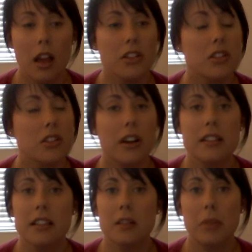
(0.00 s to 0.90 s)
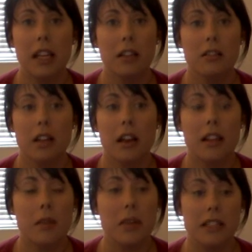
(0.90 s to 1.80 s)
it's just crazy to me that I
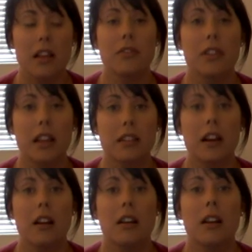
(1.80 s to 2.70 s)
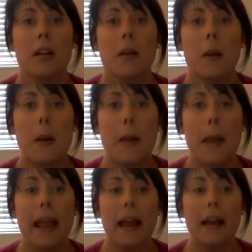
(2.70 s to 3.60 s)
let myself get there.
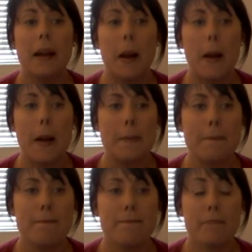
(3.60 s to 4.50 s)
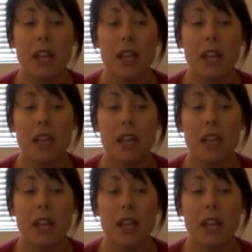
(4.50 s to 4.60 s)
And, I'm